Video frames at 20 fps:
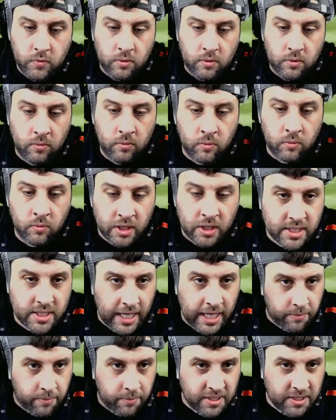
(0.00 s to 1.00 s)
we stay up
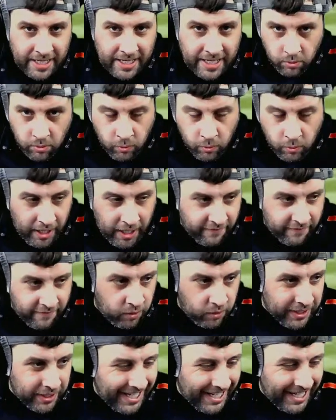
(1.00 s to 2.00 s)
to date with whatever we
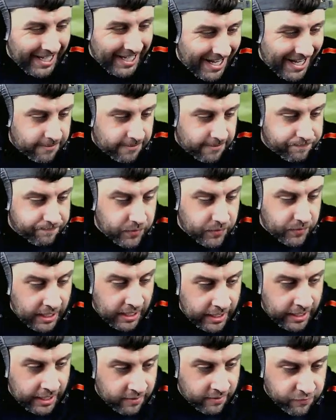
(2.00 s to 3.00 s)
can. Any
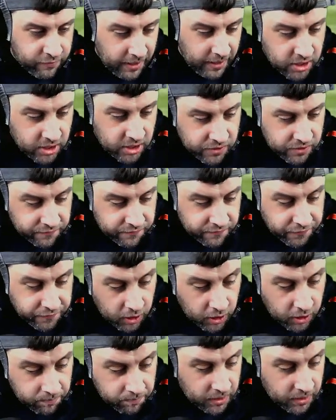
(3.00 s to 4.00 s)
information
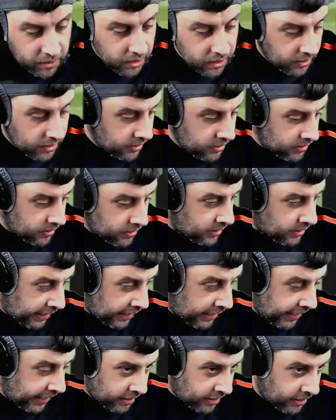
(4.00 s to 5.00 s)
from the
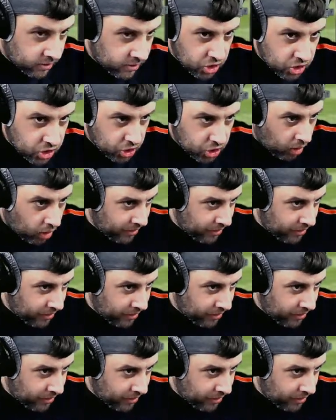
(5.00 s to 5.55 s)
England-Scotland